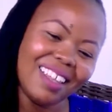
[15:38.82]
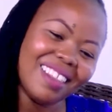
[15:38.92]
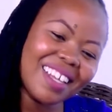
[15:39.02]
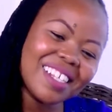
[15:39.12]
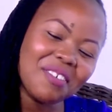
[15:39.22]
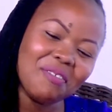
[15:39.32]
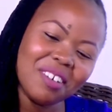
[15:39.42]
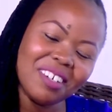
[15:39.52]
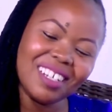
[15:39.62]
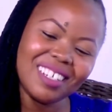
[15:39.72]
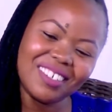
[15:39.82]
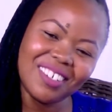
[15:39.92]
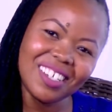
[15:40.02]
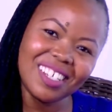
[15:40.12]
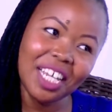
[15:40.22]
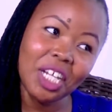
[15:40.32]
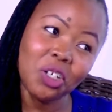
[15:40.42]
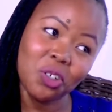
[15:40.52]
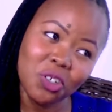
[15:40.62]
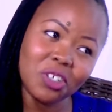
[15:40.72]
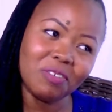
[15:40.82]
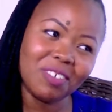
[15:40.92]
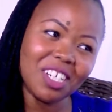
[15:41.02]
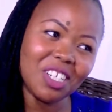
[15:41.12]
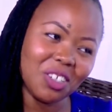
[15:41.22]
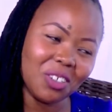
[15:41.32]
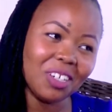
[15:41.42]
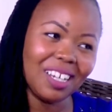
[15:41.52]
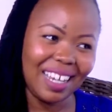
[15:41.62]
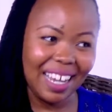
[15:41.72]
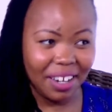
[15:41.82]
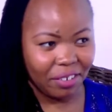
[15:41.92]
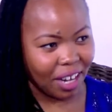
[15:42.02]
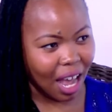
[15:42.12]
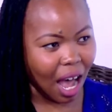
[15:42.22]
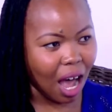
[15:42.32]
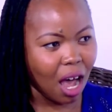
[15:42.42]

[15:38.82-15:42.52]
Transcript: That's a very interesting and controversial area. Topic,